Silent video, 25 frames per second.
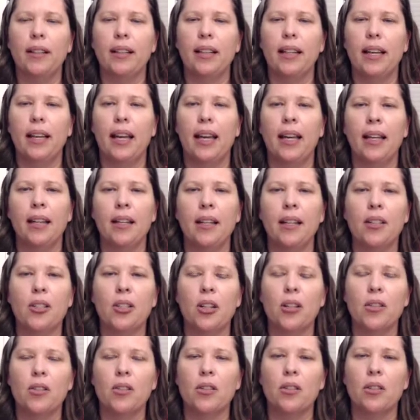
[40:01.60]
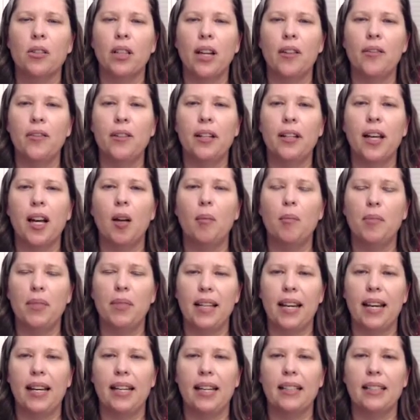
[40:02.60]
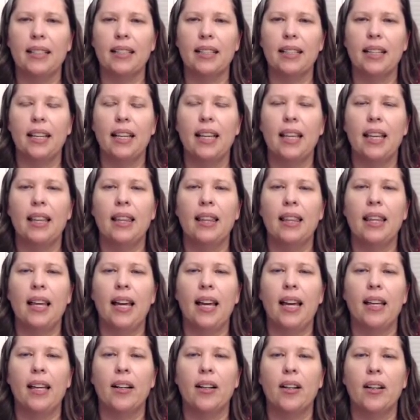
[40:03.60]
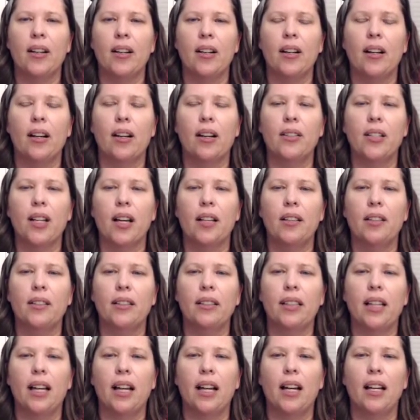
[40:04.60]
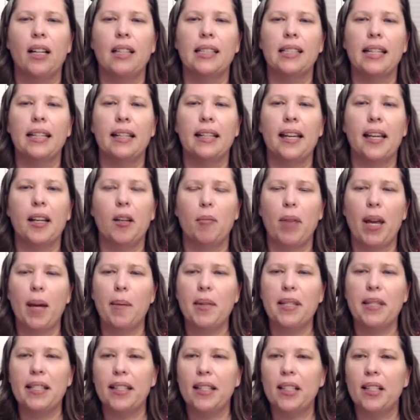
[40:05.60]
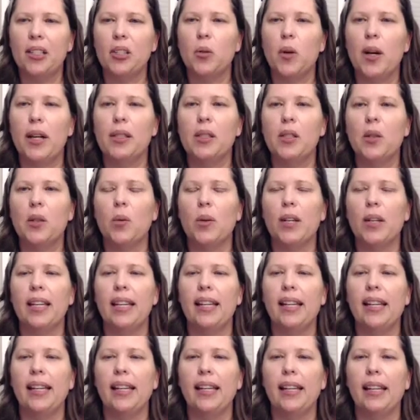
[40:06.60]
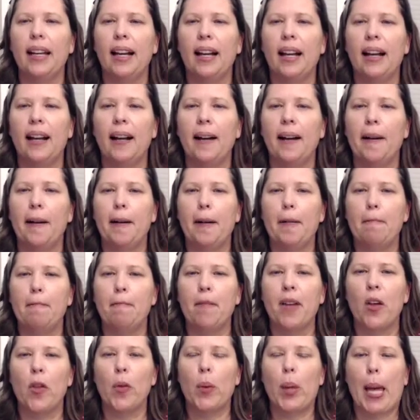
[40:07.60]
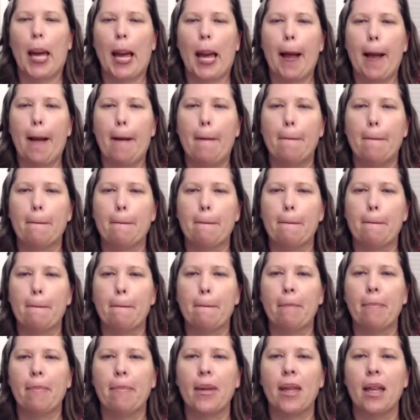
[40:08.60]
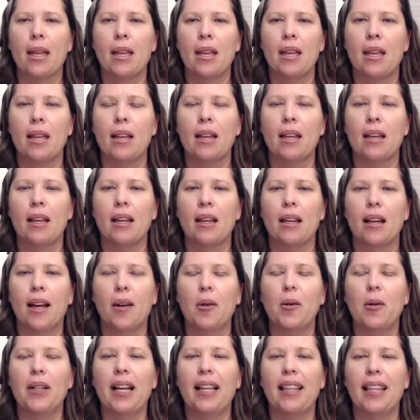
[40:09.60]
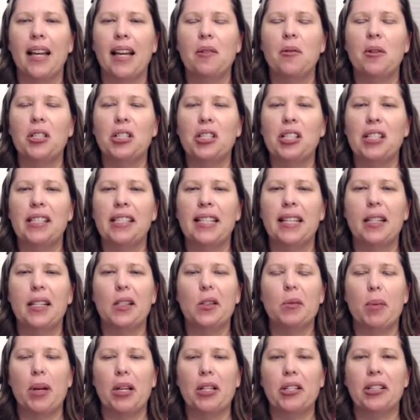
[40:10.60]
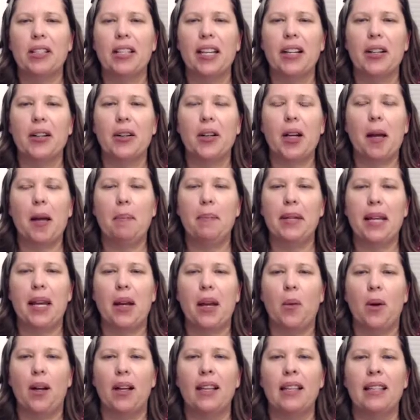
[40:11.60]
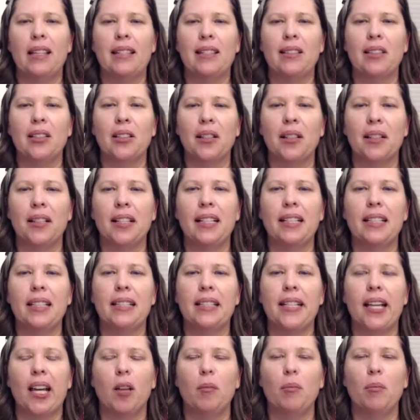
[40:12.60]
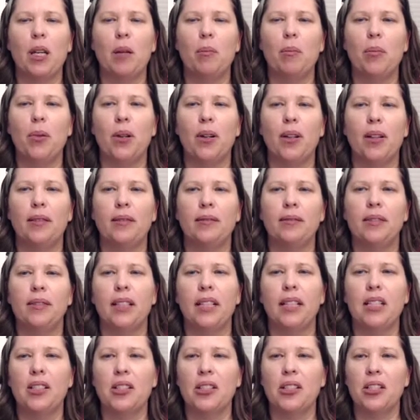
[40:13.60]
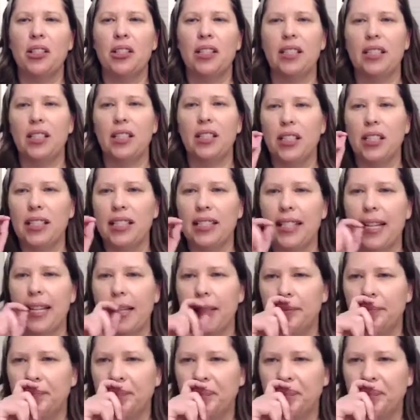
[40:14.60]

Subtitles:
And she also left an update that her daughter-in-law is going to get a babysitter twice a week. And that what I like what she said, especially in her update, was learning to tell people. So she said,